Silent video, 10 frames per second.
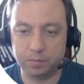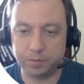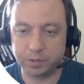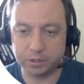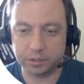
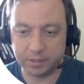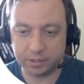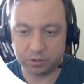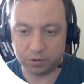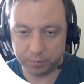because of the
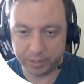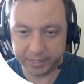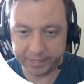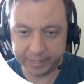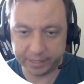strong
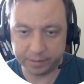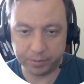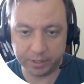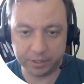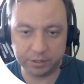
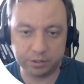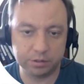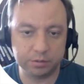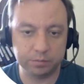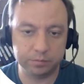blinking, but